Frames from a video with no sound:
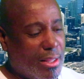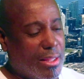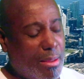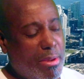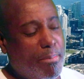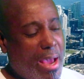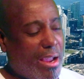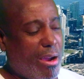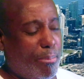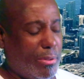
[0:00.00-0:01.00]
let me
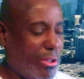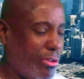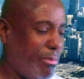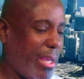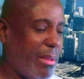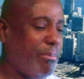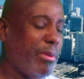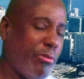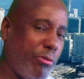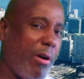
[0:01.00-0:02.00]
back up a little bit.
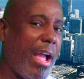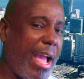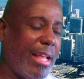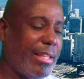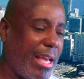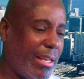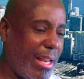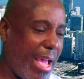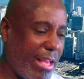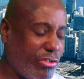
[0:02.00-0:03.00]
Before I had that
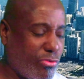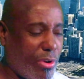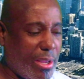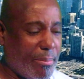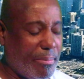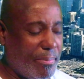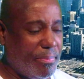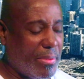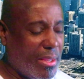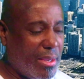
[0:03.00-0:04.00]
last dream,
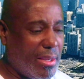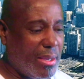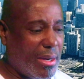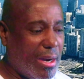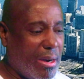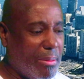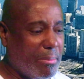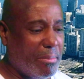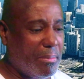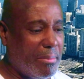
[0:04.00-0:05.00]

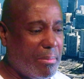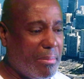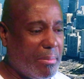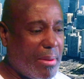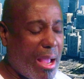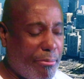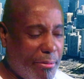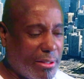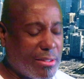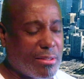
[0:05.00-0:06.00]
I
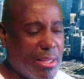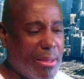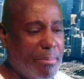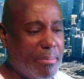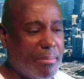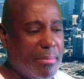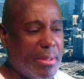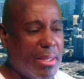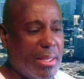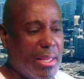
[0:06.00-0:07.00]
fell asleep,
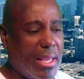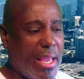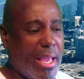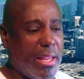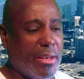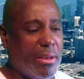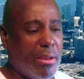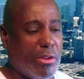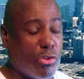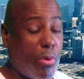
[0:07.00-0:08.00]

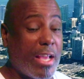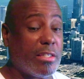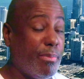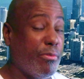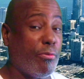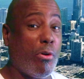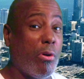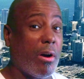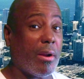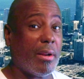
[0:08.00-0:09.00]
and twice
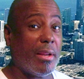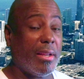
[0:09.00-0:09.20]
before